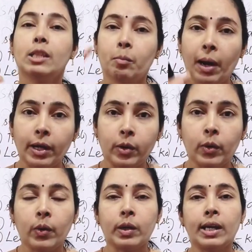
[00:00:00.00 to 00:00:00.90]
the
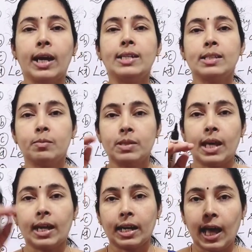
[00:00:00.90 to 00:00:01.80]
microorganisms
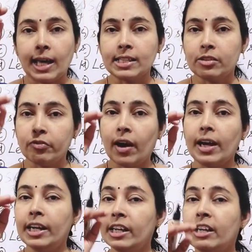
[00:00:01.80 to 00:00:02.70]
are
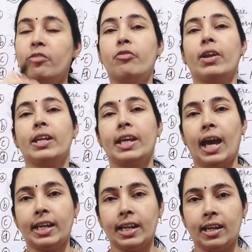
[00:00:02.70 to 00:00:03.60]
classified in different
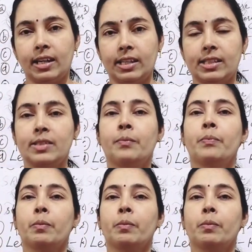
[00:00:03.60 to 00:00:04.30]
categories,